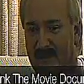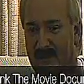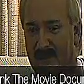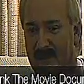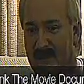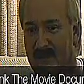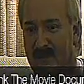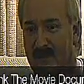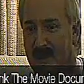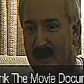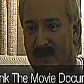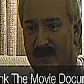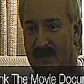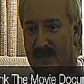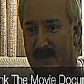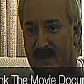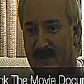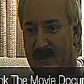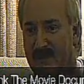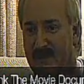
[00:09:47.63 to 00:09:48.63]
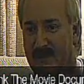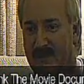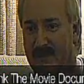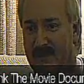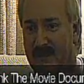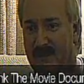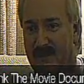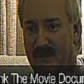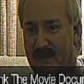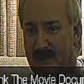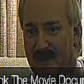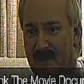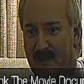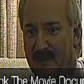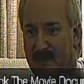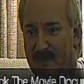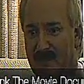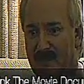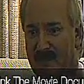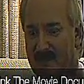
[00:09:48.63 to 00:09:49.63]
in the best interest of
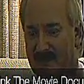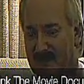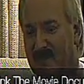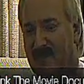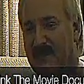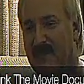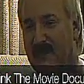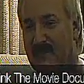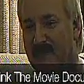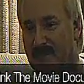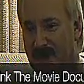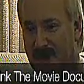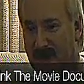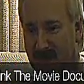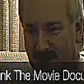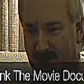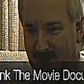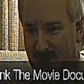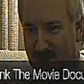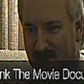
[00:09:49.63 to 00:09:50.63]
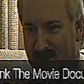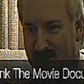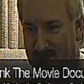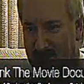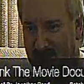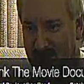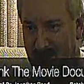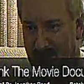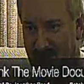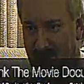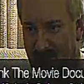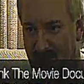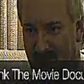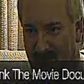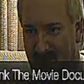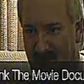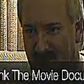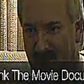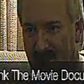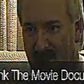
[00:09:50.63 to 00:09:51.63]
some of the spin factories,
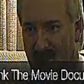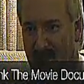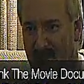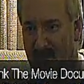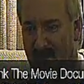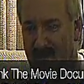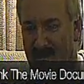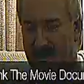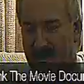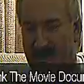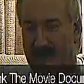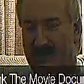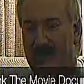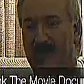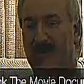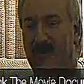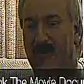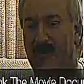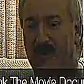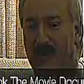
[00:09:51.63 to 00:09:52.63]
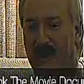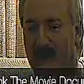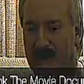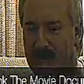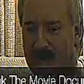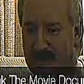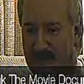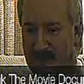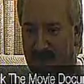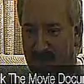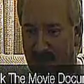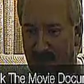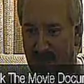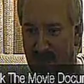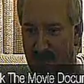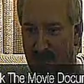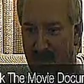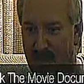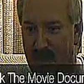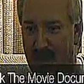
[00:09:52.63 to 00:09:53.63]
some of the disinformation
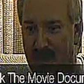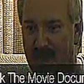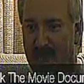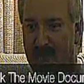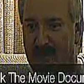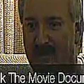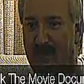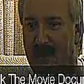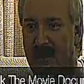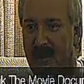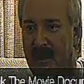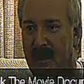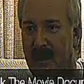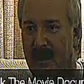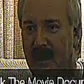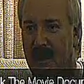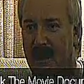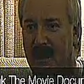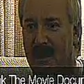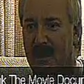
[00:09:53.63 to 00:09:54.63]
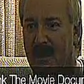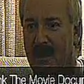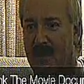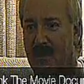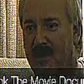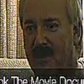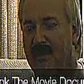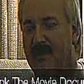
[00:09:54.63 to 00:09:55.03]
campaigns, and he